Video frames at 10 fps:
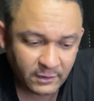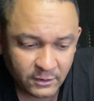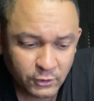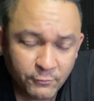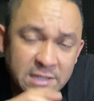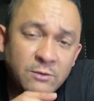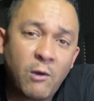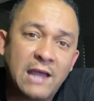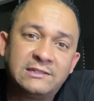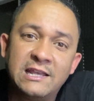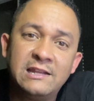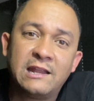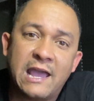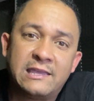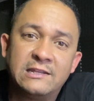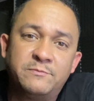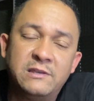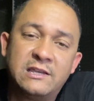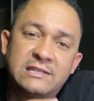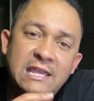the reason why I didn't like it is
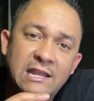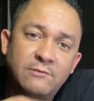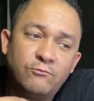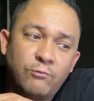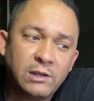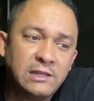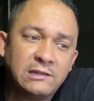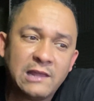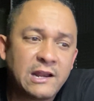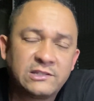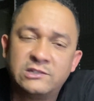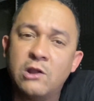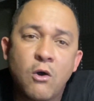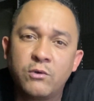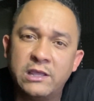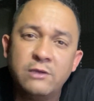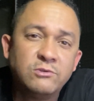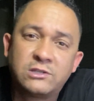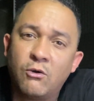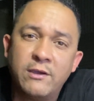because he didn't really let us know that he
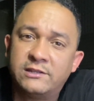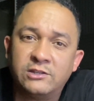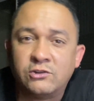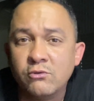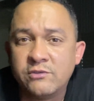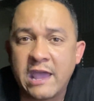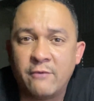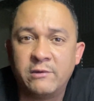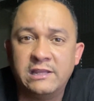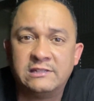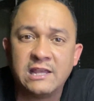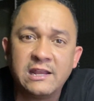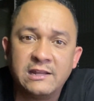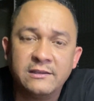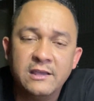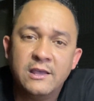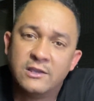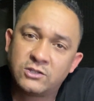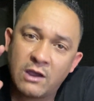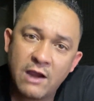was going to do that when he did it.
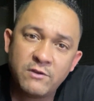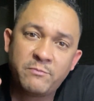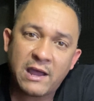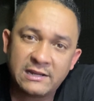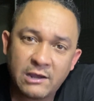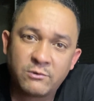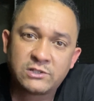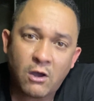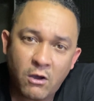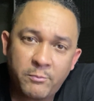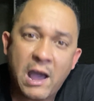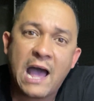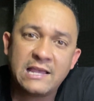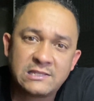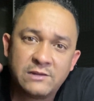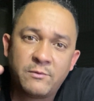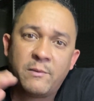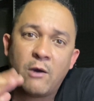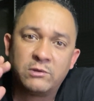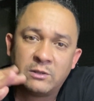So everybody that was all positive
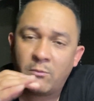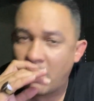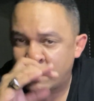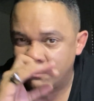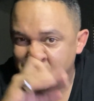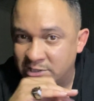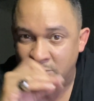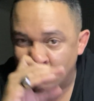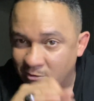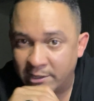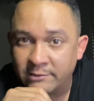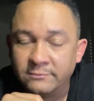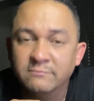about what the market was doing,